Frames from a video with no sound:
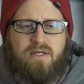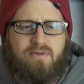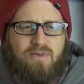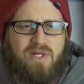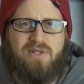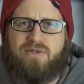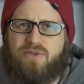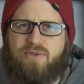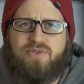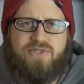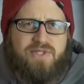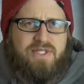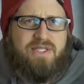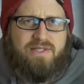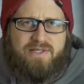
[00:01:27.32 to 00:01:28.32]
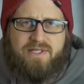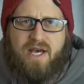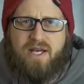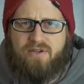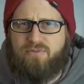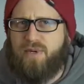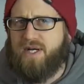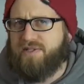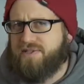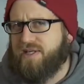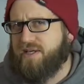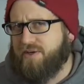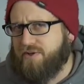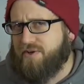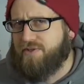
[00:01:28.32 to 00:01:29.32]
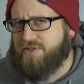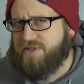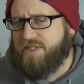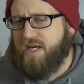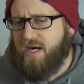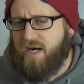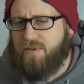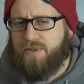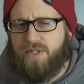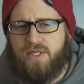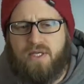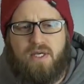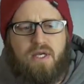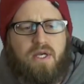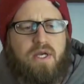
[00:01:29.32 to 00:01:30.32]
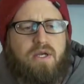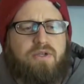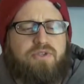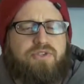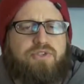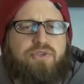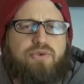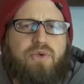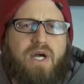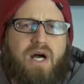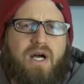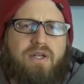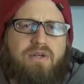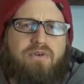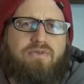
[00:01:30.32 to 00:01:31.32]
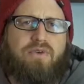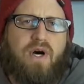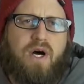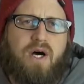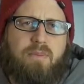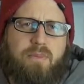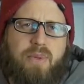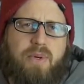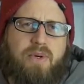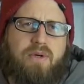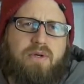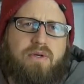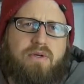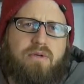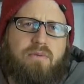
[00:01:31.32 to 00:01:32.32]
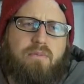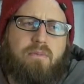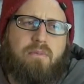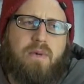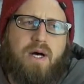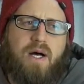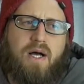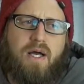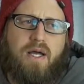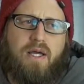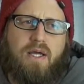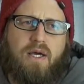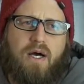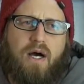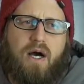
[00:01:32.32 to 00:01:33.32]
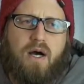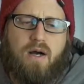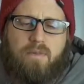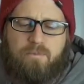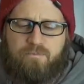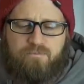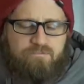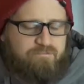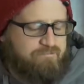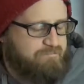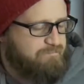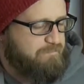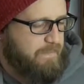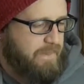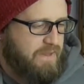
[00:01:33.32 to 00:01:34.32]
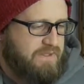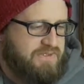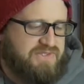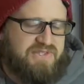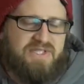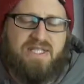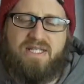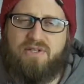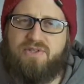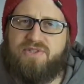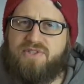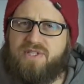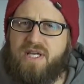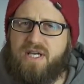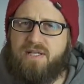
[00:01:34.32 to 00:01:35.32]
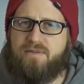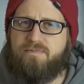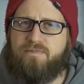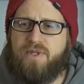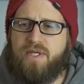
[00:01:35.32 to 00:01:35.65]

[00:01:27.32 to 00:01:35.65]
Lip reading: well, loosely inside of my scale RC hobby, to kind of up my skill set,